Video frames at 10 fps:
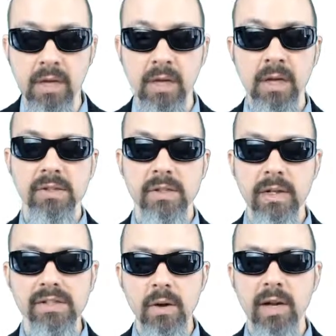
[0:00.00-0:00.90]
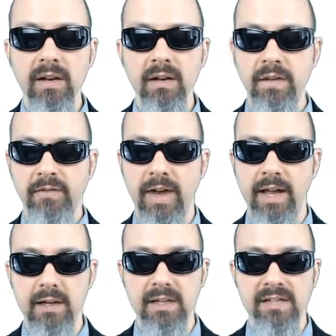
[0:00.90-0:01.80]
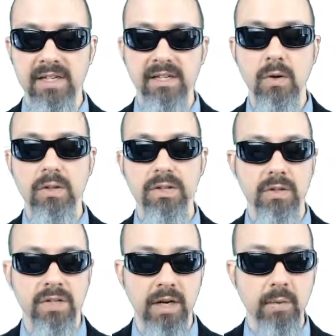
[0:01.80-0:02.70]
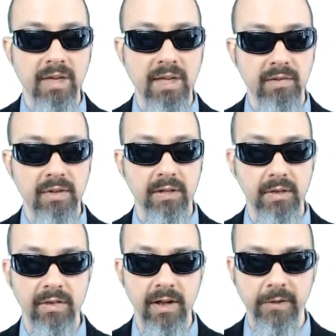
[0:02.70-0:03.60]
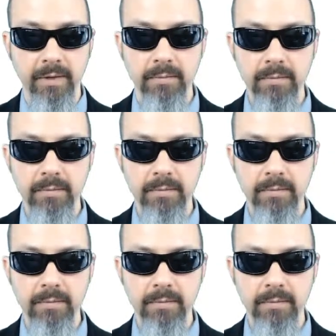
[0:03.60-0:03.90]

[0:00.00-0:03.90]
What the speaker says: So let's go ahead and find a z-score associated with a given level of alpha.